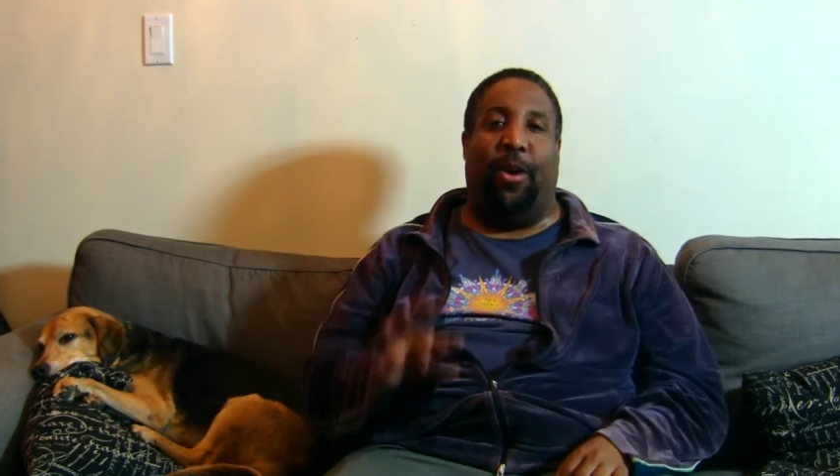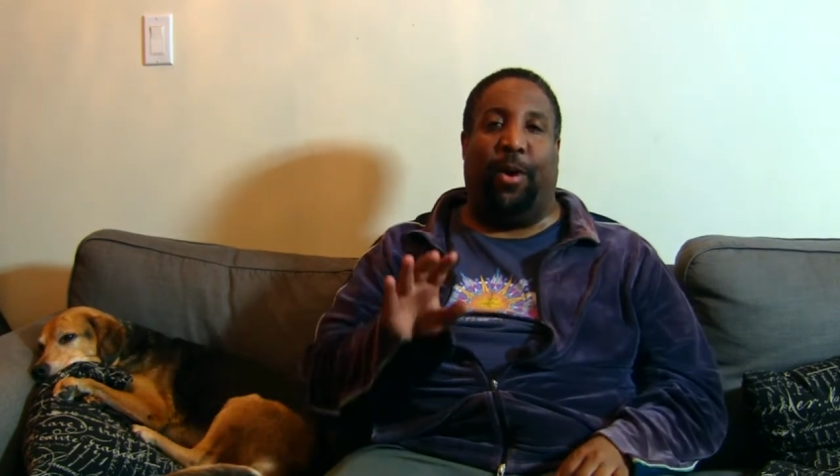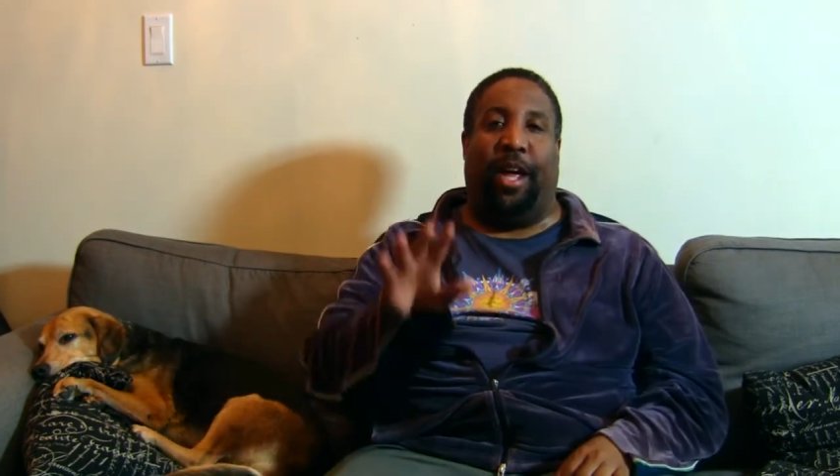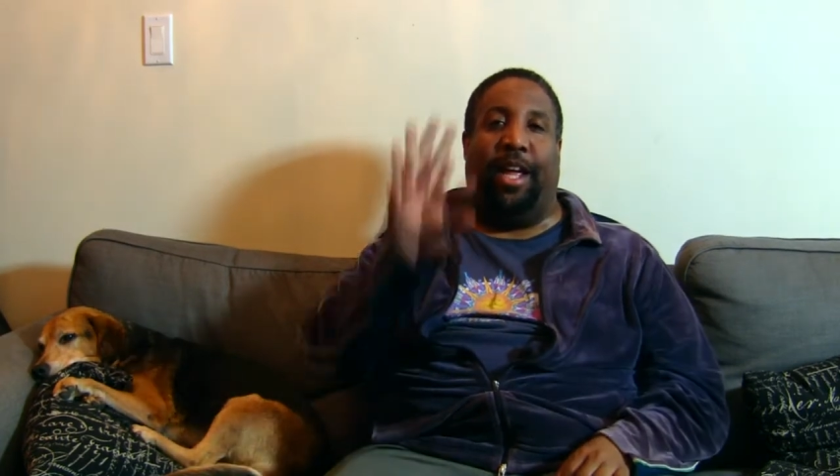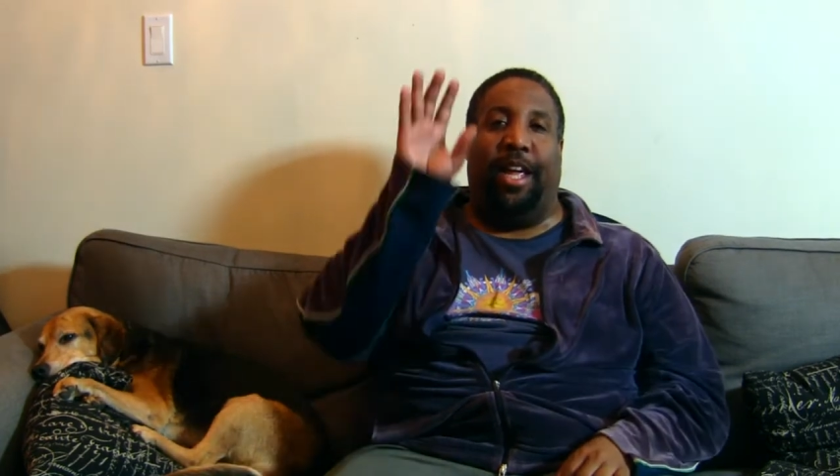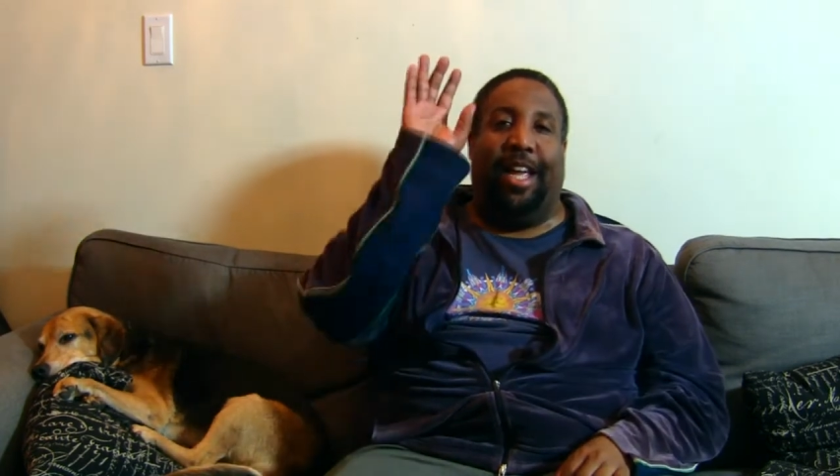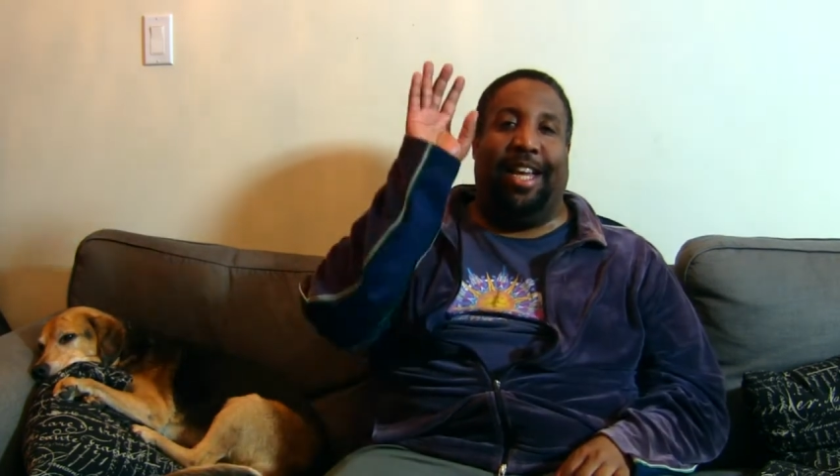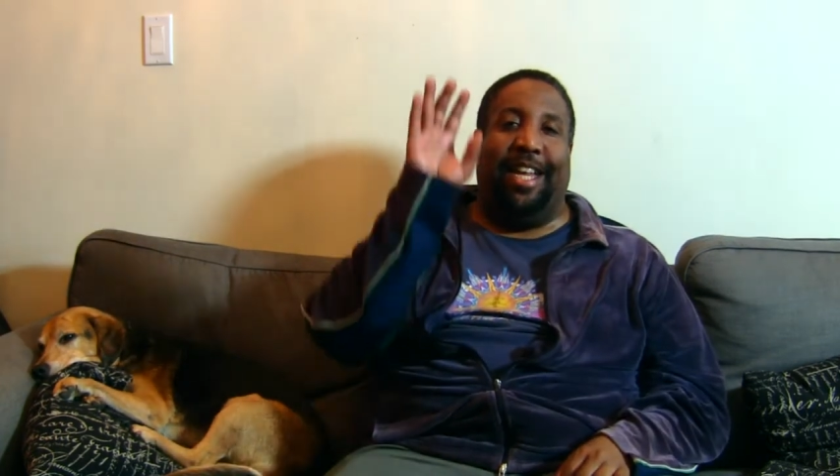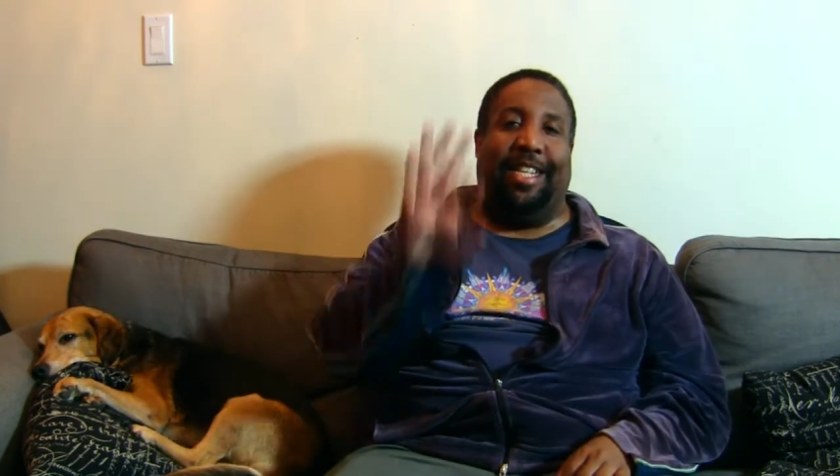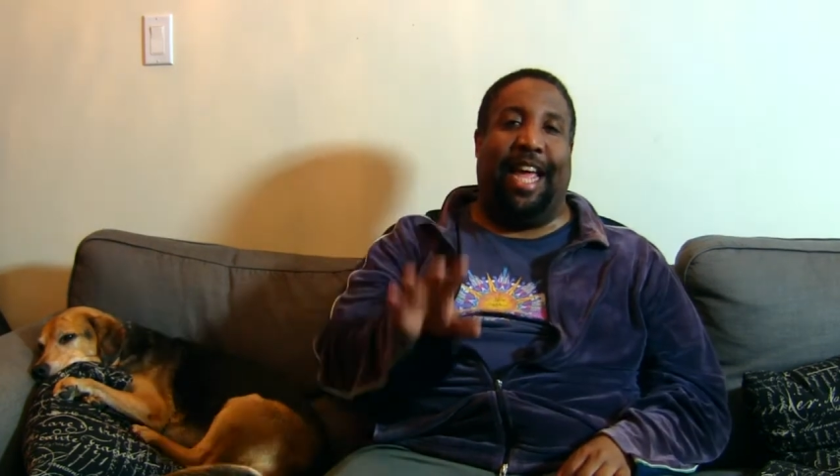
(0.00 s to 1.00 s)
Okay,
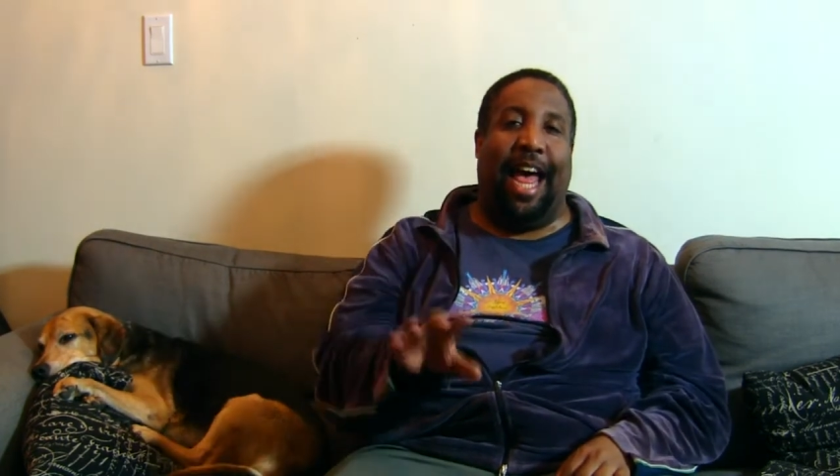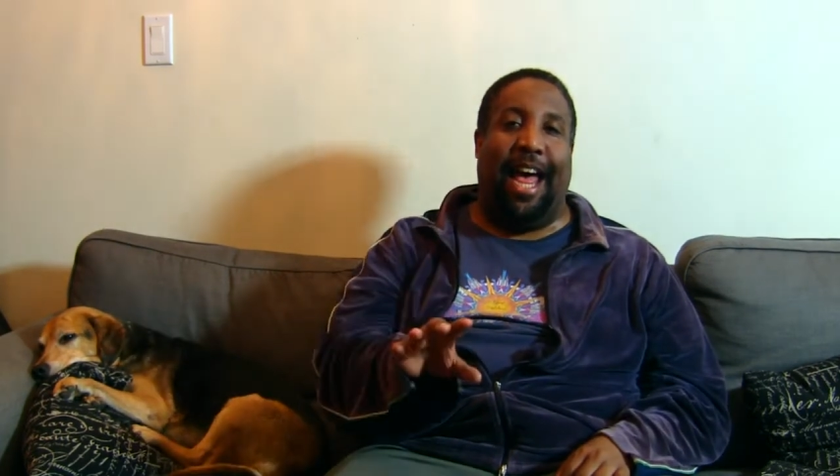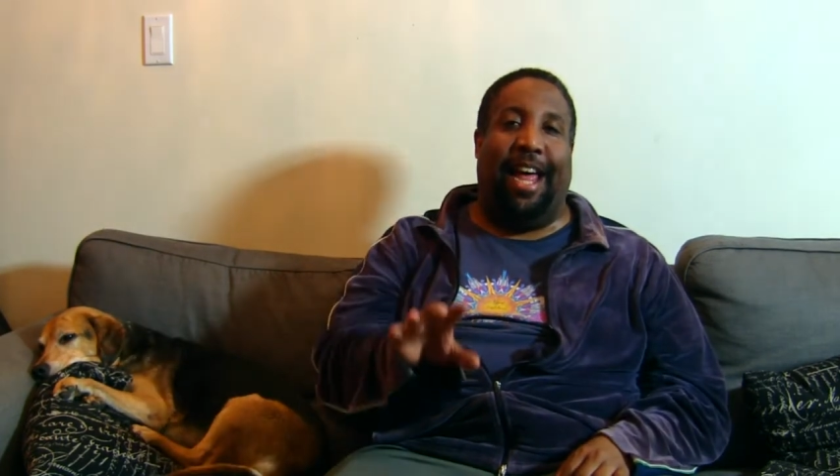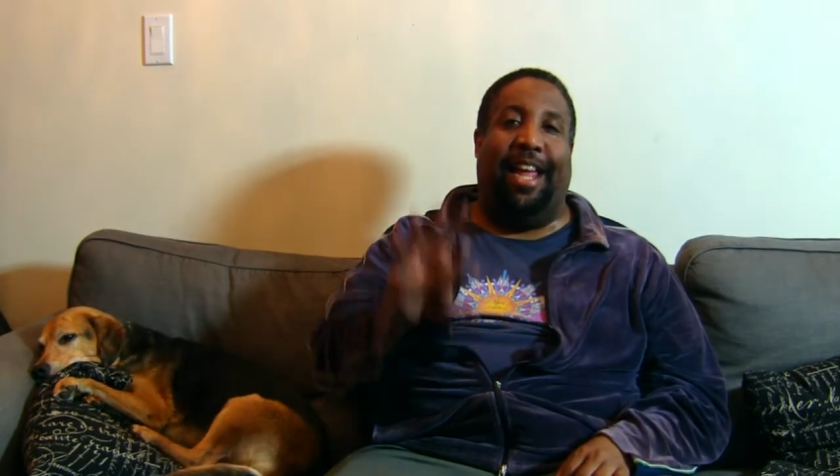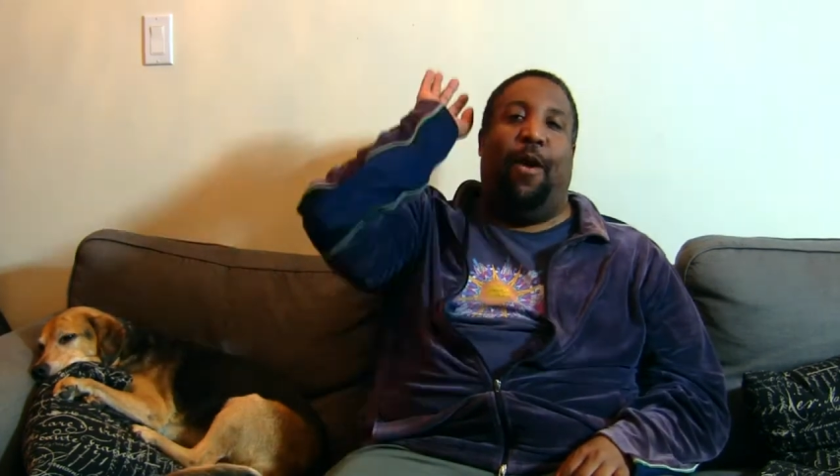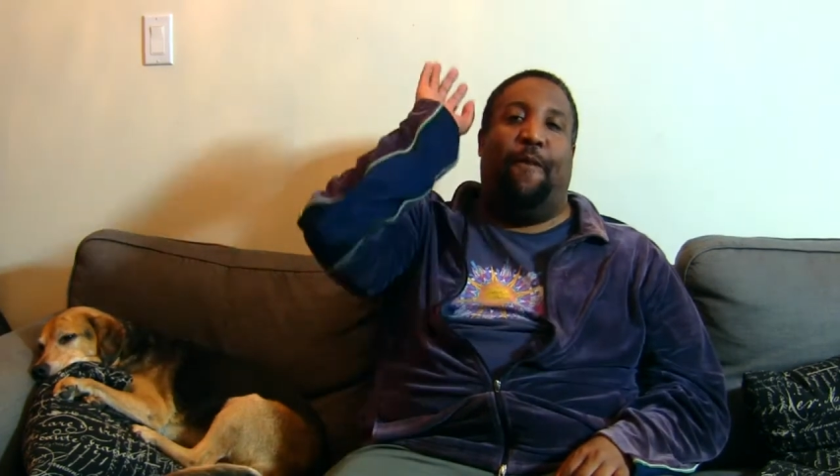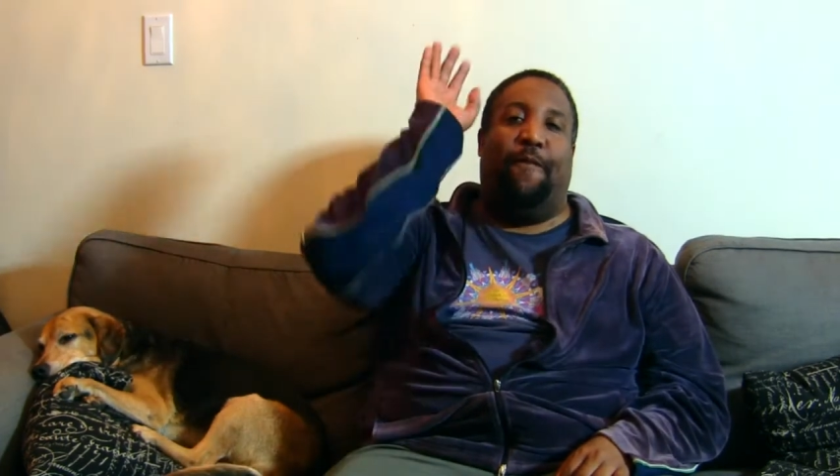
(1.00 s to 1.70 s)
this guy